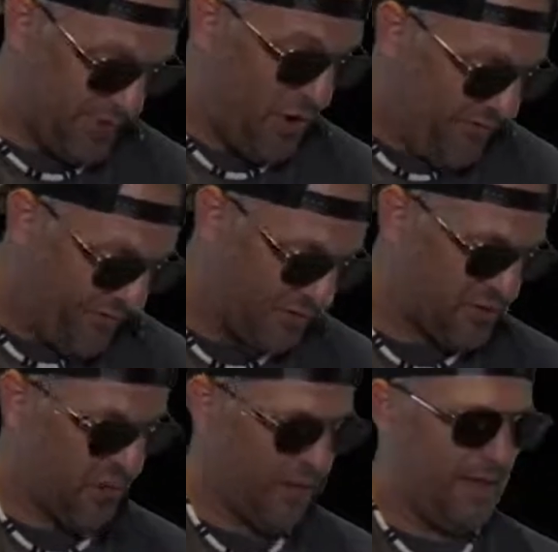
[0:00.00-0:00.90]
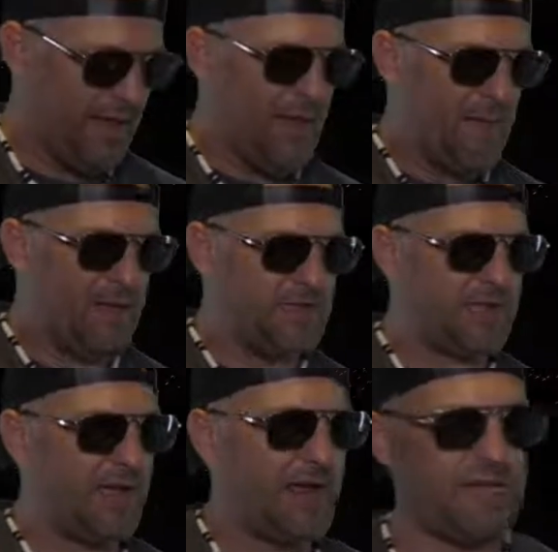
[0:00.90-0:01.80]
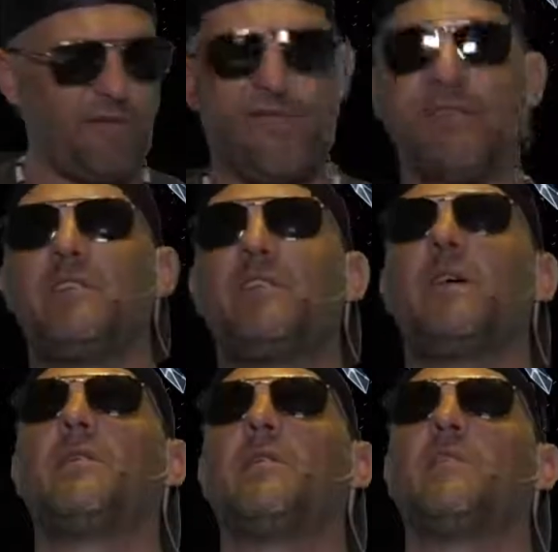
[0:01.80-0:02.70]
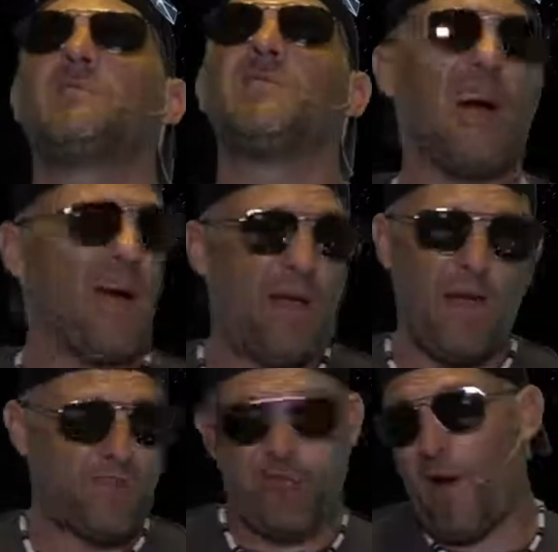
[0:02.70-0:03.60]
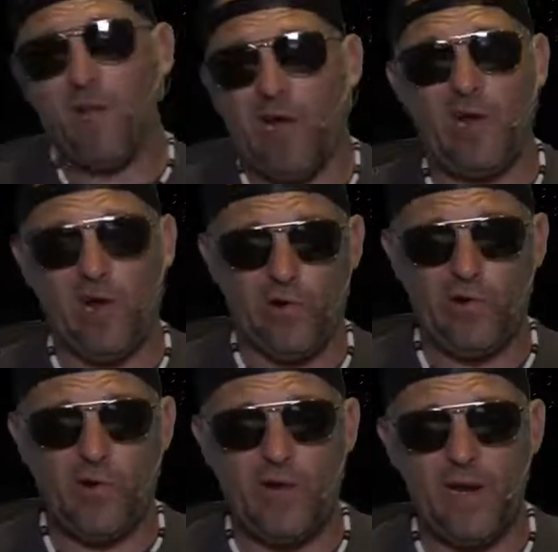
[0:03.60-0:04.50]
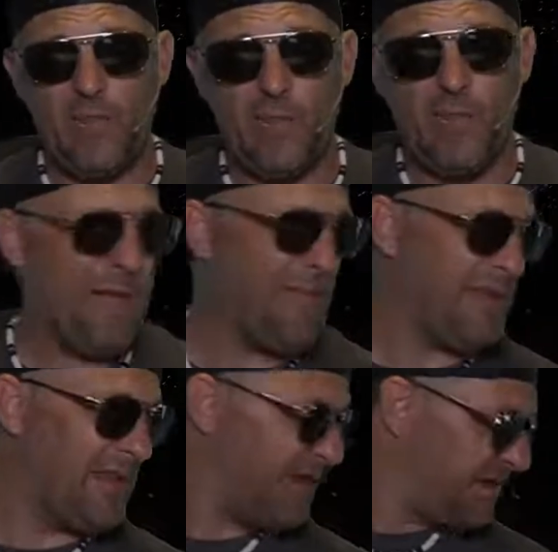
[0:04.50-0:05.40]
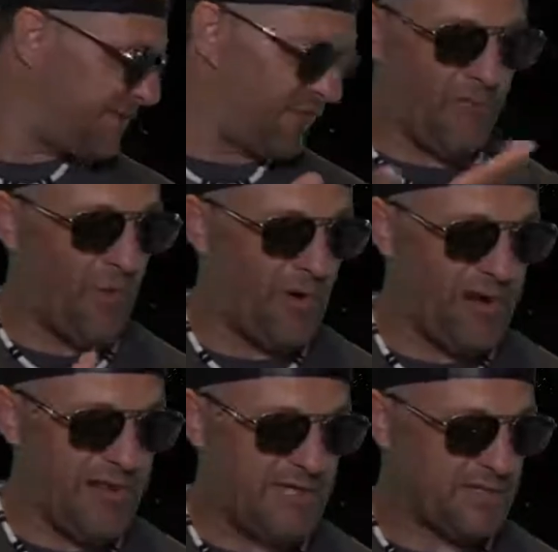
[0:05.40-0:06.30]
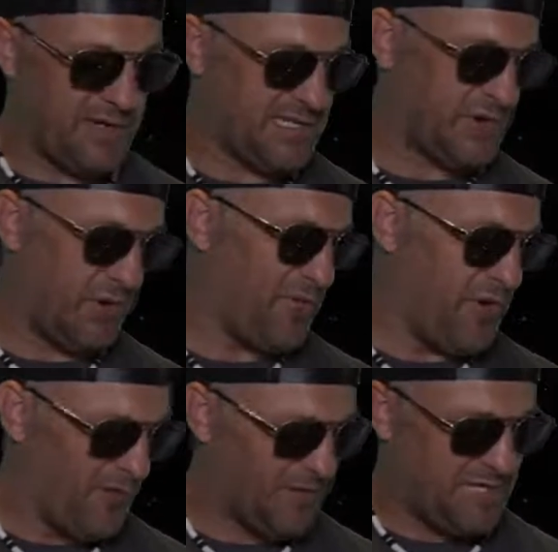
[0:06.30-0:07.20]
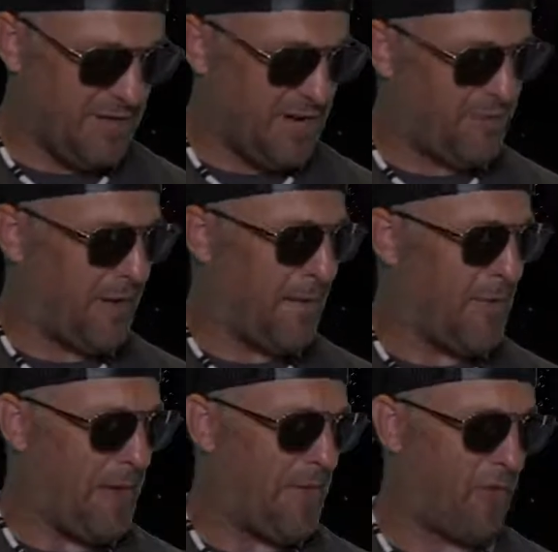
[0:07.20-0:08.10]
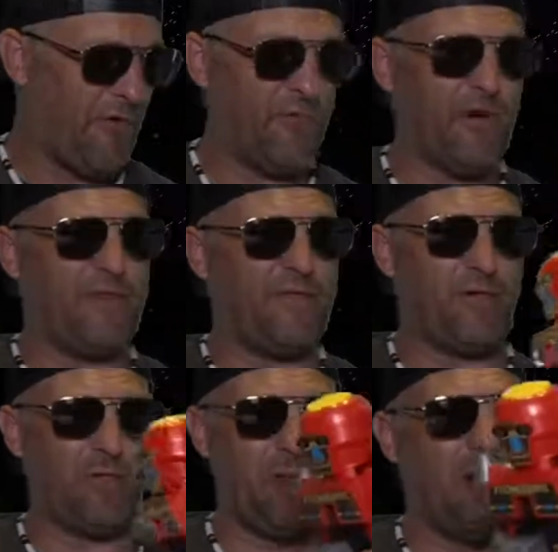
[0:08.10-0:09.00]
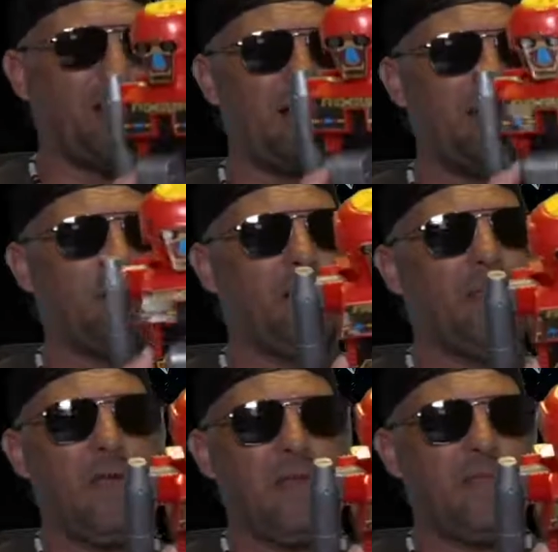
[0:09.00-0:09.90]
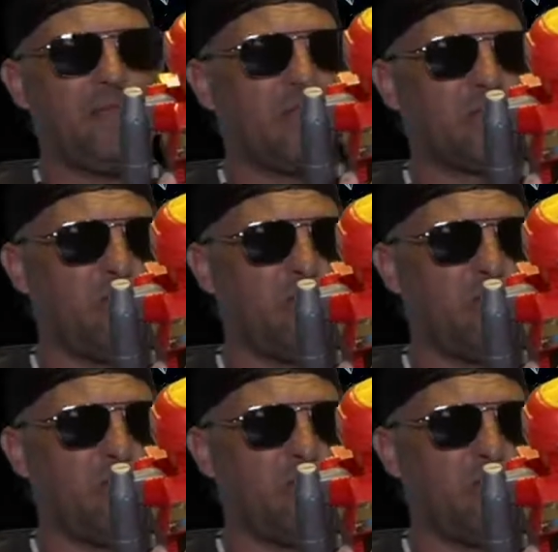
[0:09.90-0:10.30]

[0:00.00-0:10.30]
beautiful toy. PG-19 for $59. Probably like a $100 item in my opinion. It's for what it is. It's just so beautiful. Somebody would probably pay more for it if you're a robot collector. This thing is